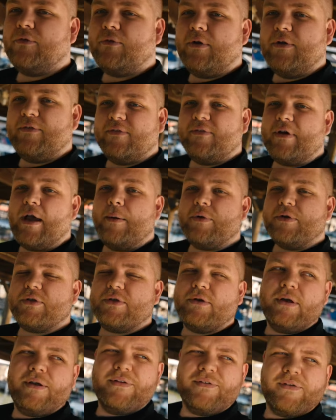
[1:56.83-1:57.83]
trees, the cypress
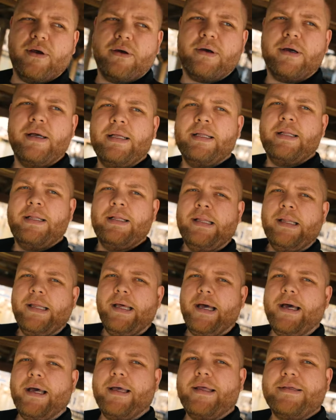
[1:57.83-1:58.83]
trees. So
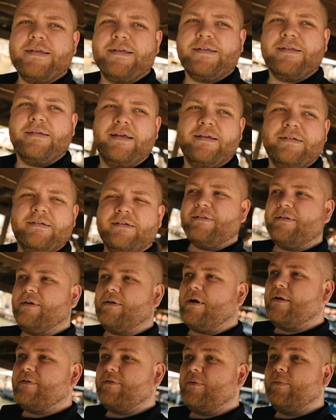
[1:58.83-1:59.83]
it's just
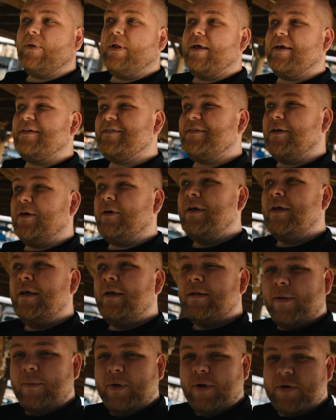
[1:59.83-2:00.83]
an awesome place. So
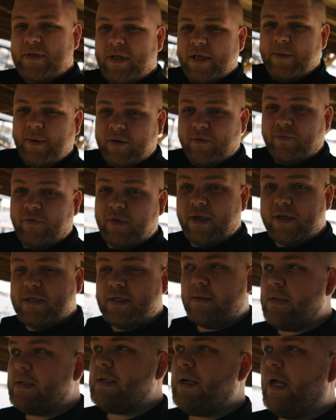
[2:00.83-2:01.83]
let me know what you think about the footage.
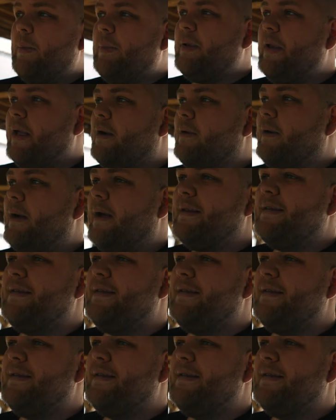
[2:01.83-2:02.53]
I'm just kind of playing around